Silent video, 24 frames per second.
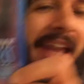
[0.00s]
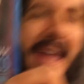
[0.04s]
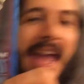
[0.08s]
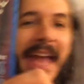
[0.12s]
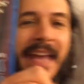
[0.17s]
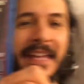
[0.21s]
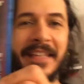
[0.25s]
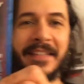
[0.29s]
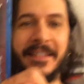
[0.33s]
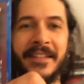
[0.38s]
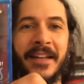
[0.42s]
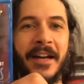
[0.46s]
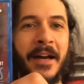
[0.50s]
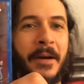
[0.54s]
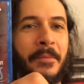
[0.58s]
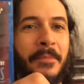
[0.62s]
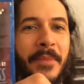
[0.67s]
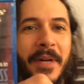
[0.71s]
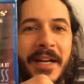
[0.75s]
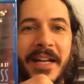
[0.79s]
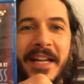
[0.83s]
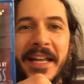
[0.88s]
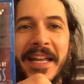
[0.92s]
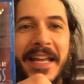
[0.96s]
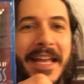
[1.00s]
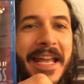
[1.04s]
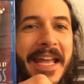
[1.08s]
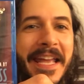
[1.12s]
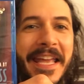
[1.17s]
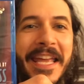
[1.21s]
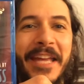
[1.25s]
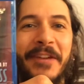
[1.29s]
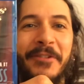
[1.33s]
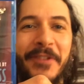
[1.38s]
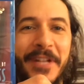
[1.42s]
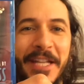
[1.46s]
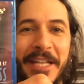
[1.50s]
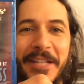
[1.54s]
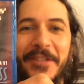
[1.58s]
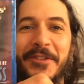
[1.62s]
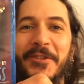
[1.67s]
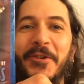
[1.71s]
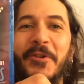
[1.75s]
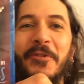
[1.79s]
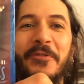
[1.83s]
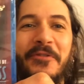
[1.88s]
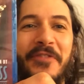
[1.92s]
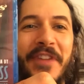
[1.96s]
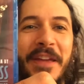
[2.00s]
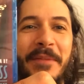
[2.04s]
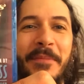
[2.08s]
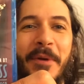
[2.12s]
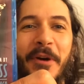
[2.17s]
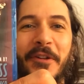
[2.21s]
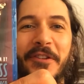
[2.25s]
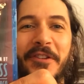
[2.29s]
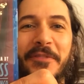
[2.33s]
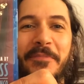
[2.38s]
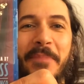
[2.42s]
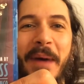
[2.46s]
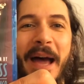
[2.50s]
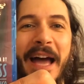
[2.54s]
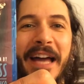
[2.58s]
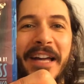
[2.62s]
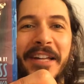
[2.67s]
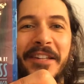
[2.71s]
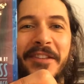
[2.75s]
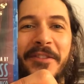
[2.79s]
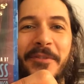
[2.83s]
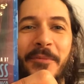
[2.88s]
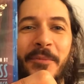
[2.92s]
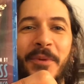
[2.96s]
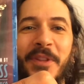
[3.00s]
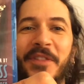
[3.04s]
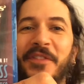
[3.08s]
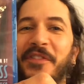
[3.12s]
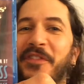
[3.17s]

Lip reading: And here it is, Two Female Spies with